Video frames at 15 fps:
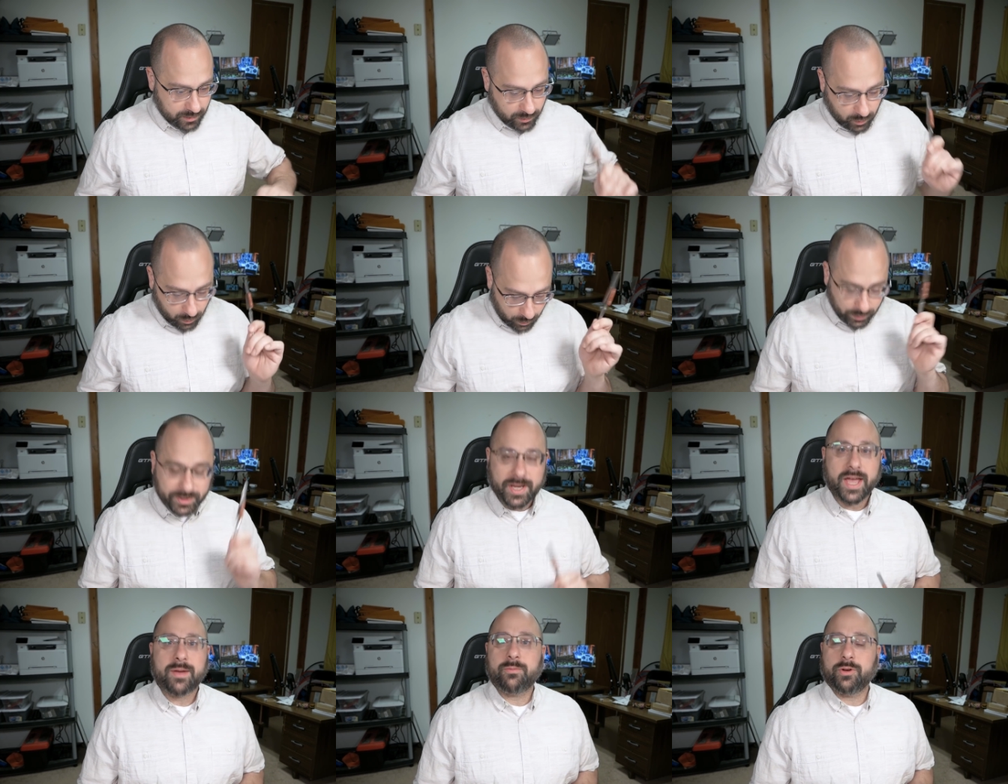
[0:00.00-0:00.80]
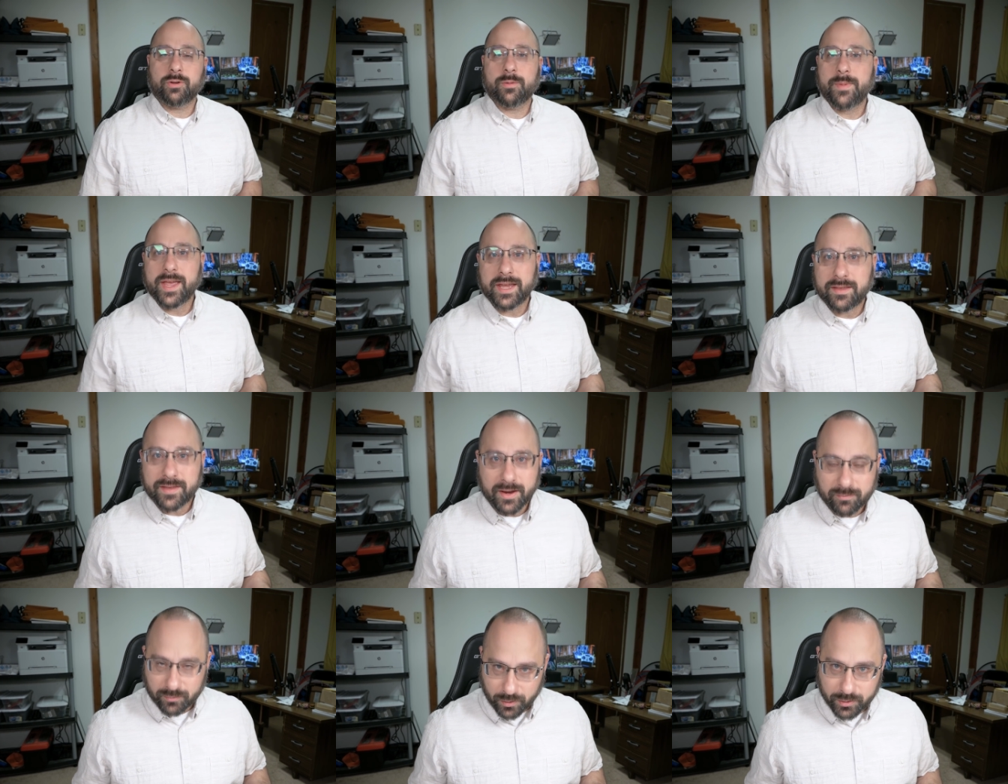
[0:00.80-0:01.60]
The whole time we were making
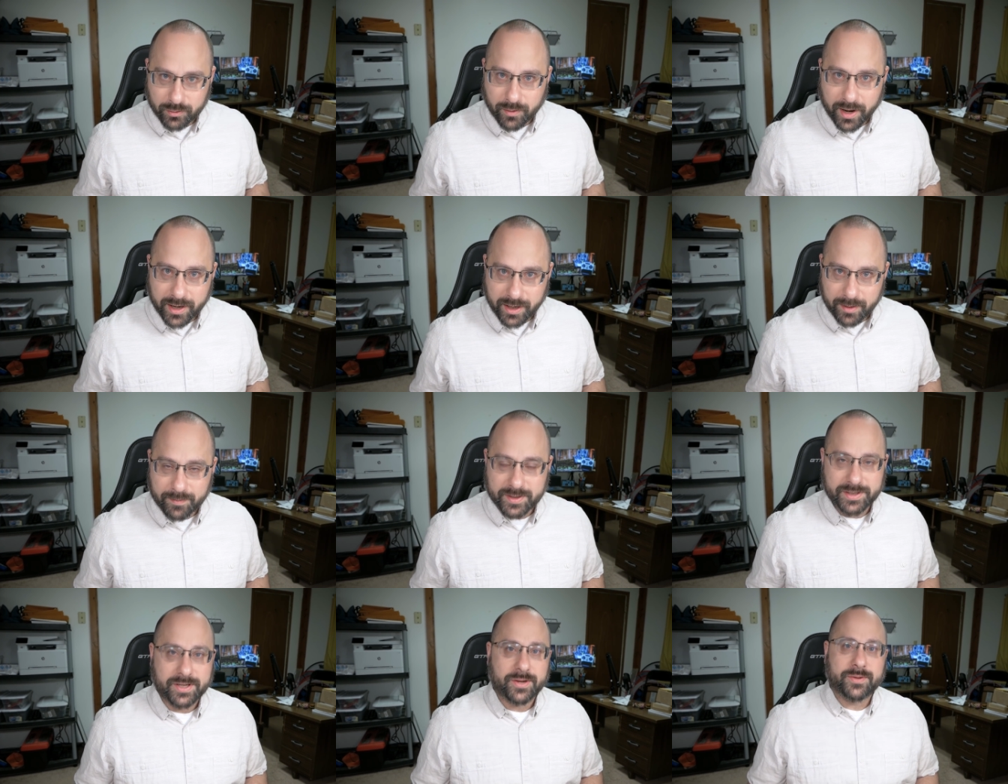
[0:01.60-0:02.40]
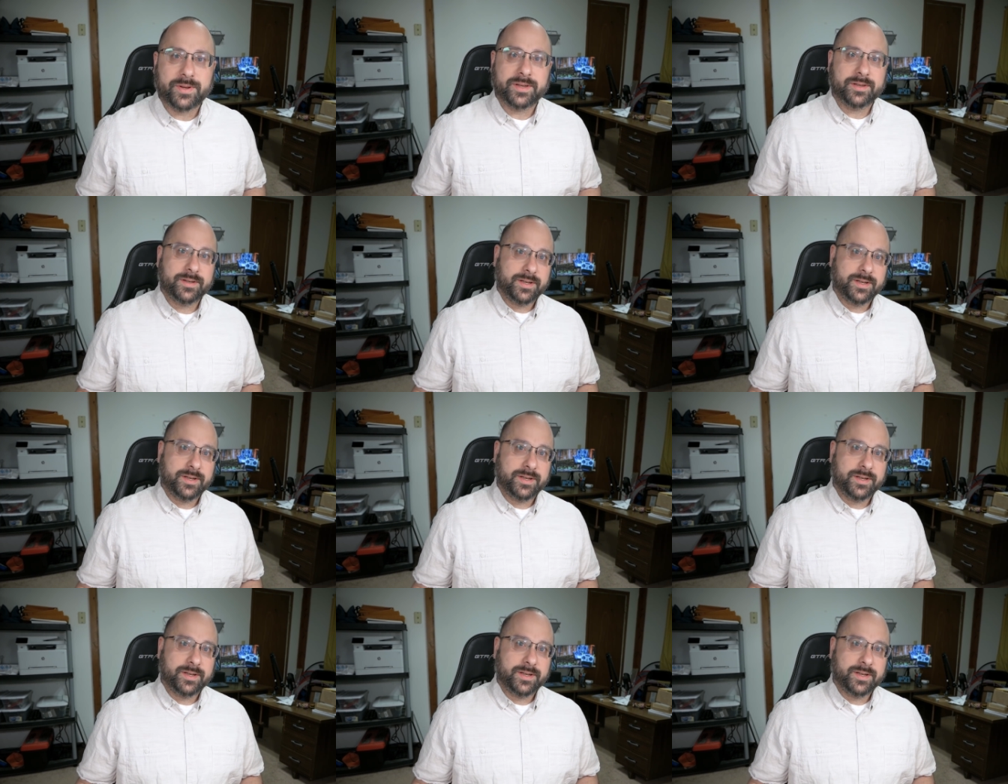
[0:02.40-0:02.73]
that Rotor Riot episode,